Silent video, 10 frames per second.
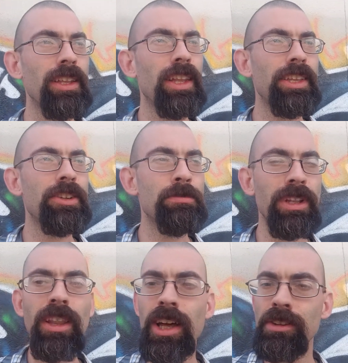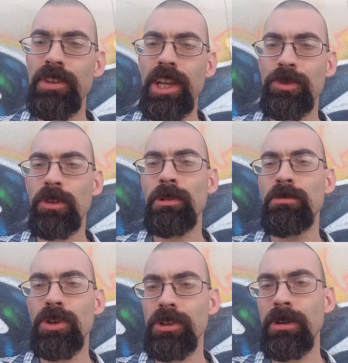like there's been a lot of days where I've been
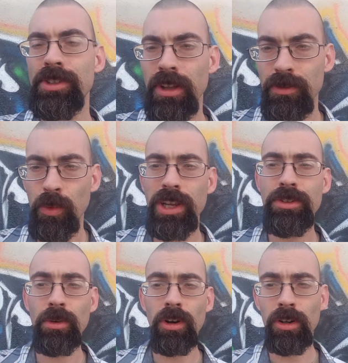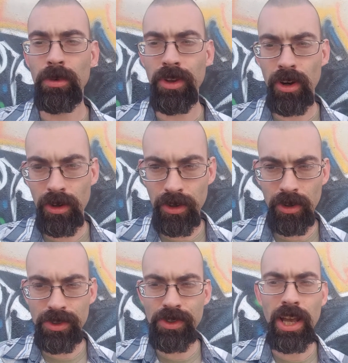pushing myself way too hard with the art and
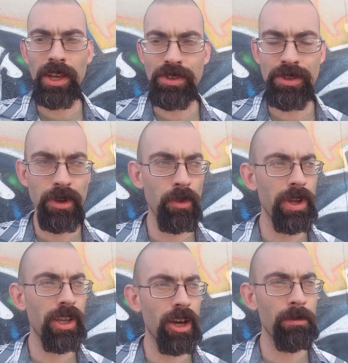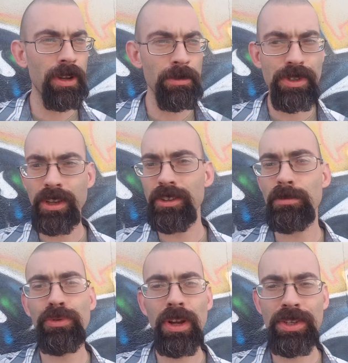all this jazz, and so I wake up and I'm just like
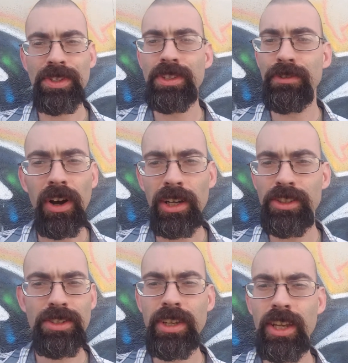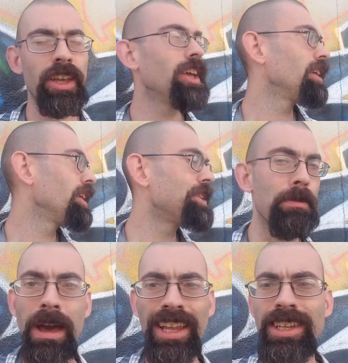depressed as fuck, just like it's a
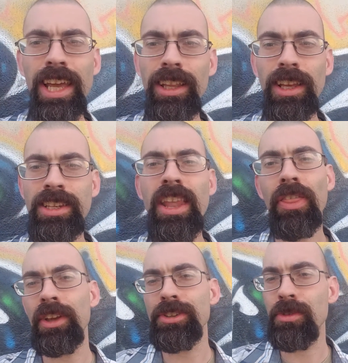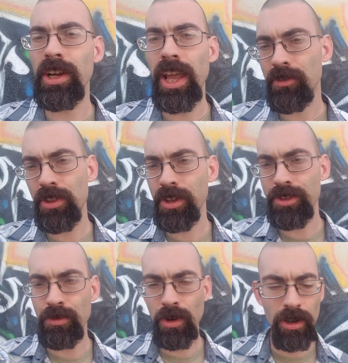bad day. Like nothing is right. Everything
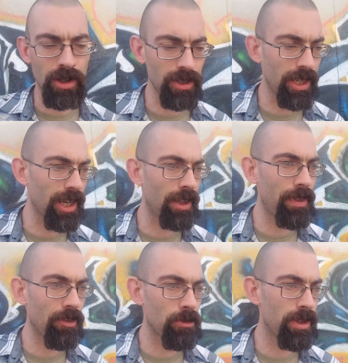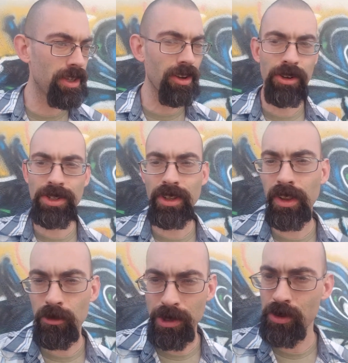is wrong. Like I'll never be an artist. I'll
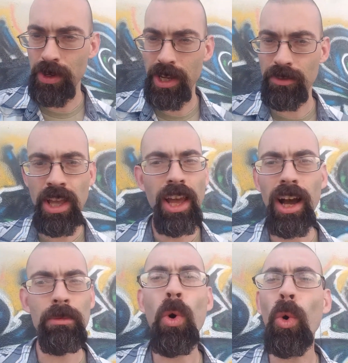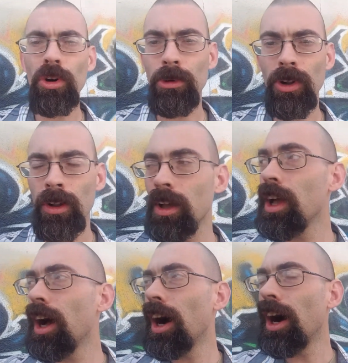never be creative. I'm horrible.
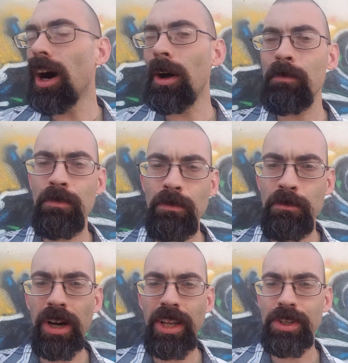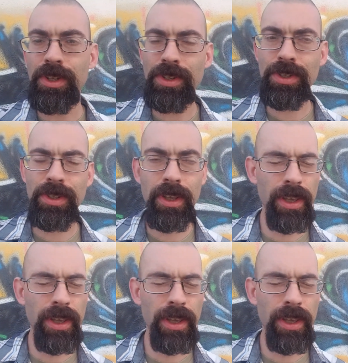Um, but it's just,